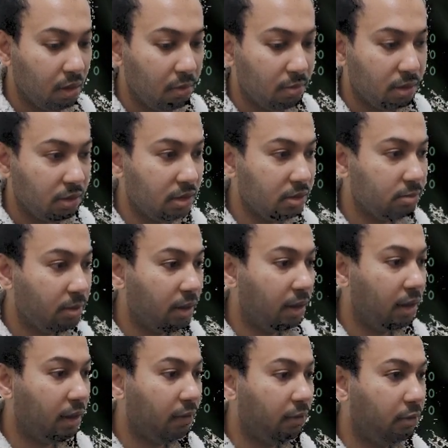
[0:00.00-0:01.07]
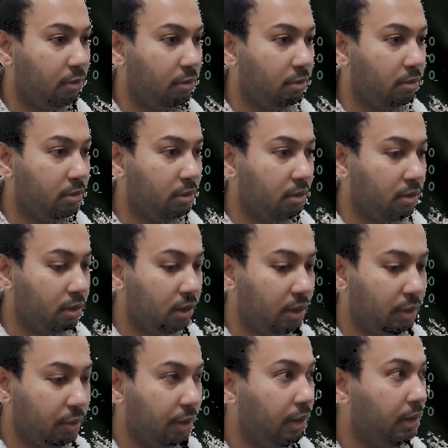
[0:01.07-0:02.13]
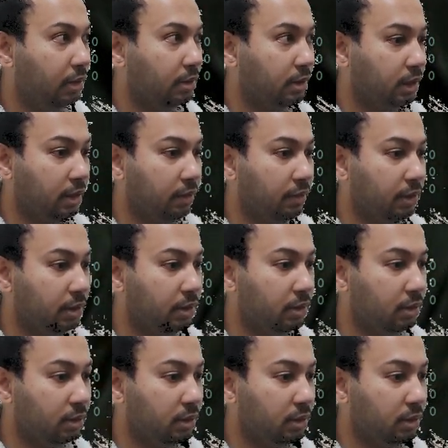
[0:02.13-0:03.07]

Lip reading: How much is my lag? Oh, only 27.